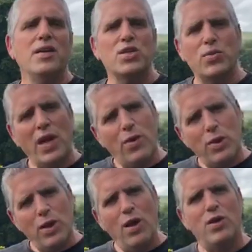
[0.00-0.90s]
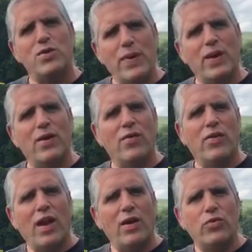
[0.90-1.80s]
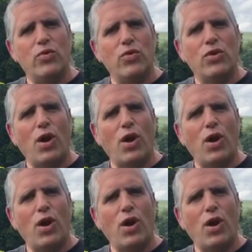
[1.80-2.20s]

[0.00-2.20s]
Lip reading: So we're now in the last bit of the outdoor